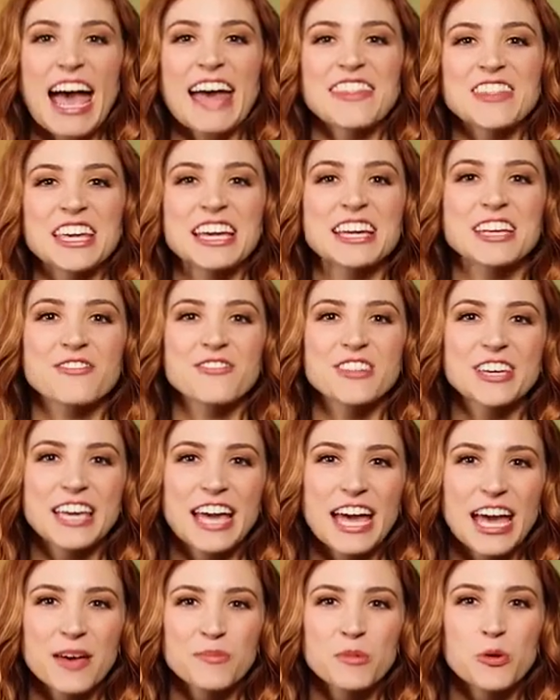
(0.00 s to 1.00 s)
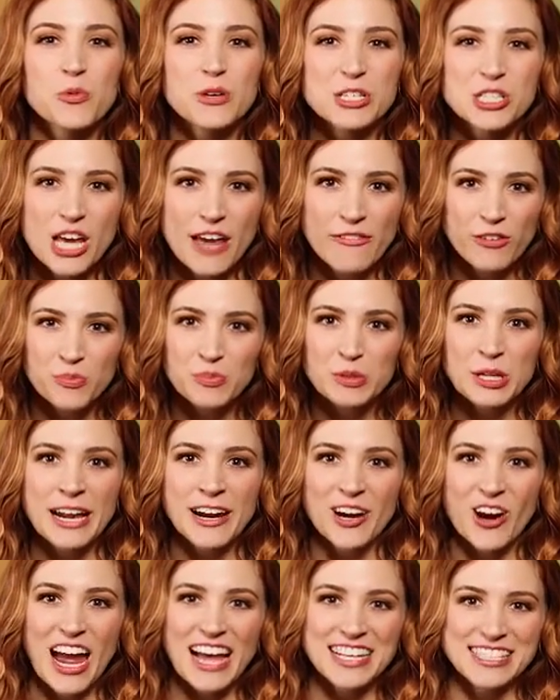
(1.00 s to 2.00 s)
At the end of the game, whichever
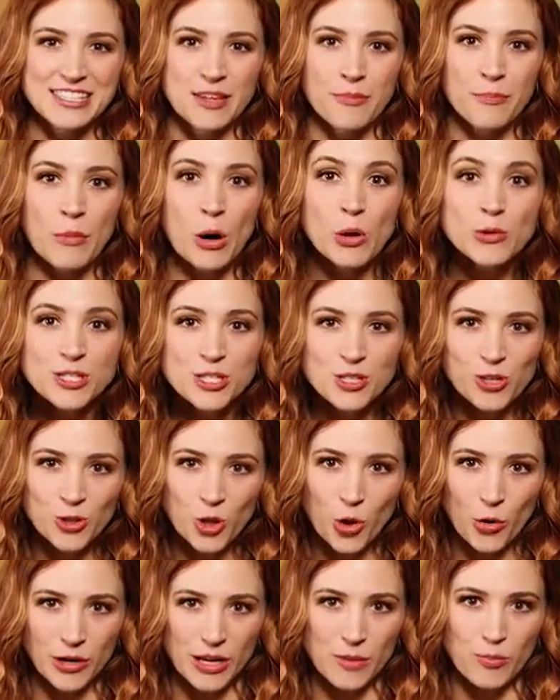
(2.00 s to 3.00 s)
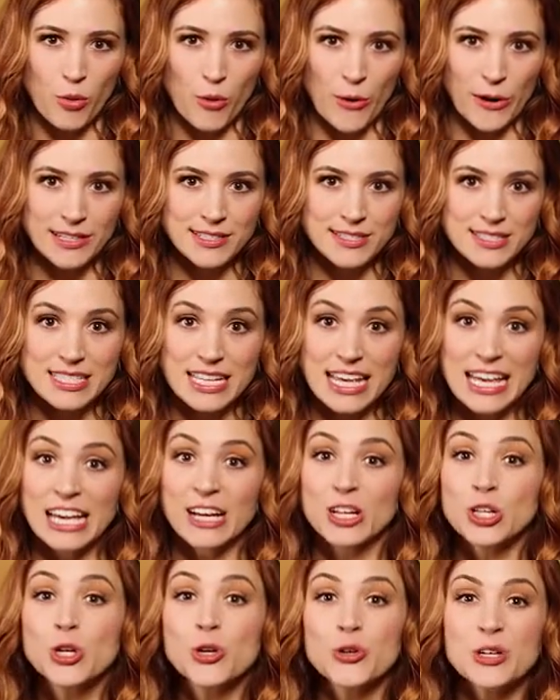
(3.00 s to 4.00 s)
player has the most glory points,
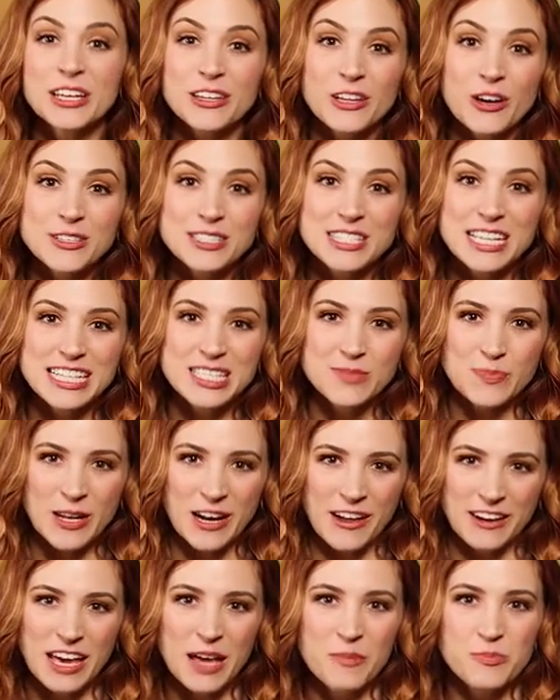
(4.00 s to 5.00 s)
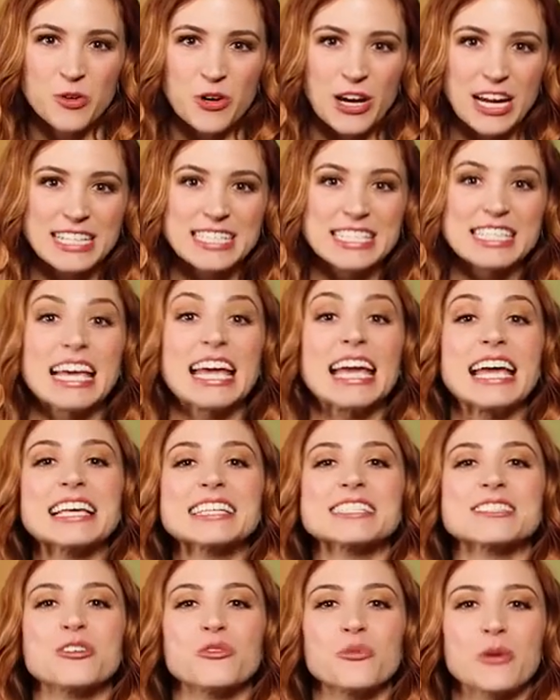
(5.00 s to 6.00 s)
including those they spent on upgrades,
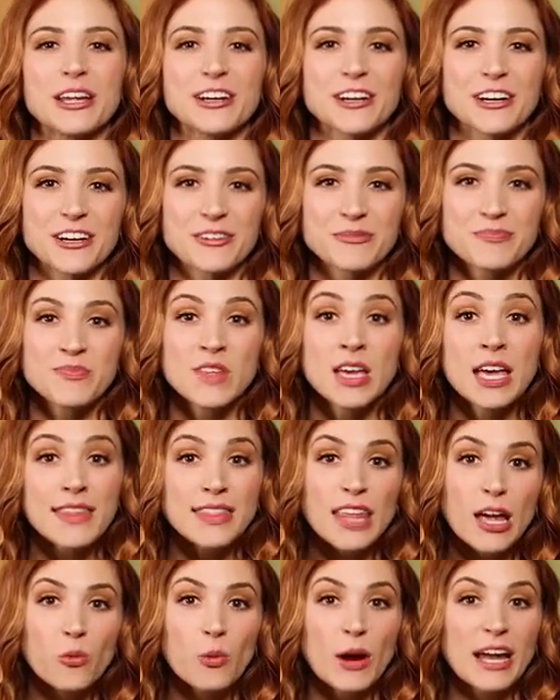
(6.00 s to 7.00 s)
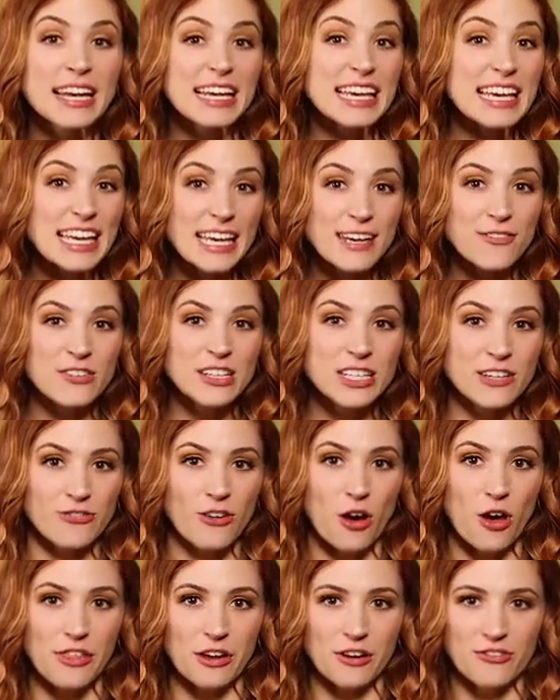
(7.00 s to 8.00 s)
is the winner. They win even
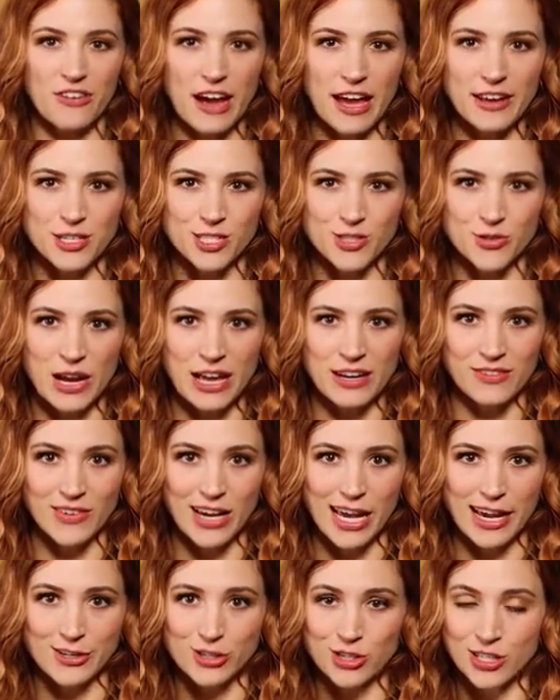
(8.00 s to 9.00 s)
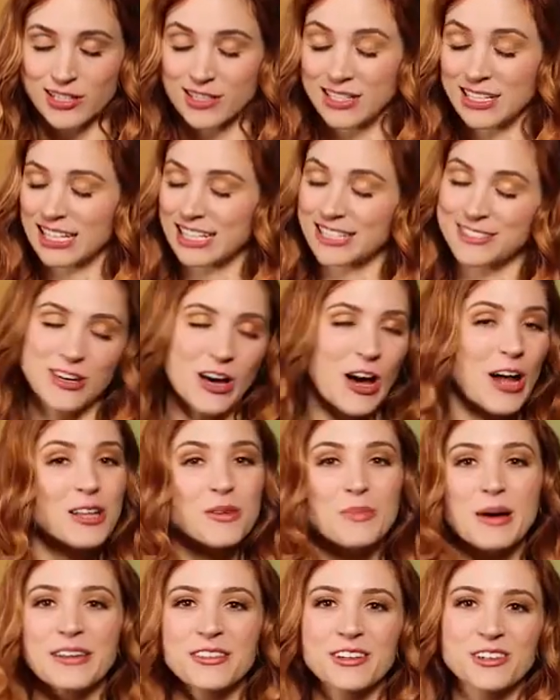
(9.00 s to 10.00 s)
if all their fighters are out of action. It's
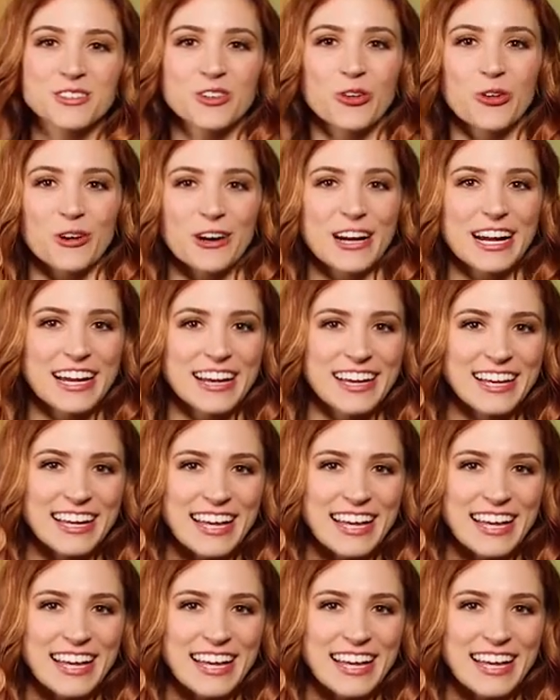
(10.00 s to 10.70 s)
all about the glory.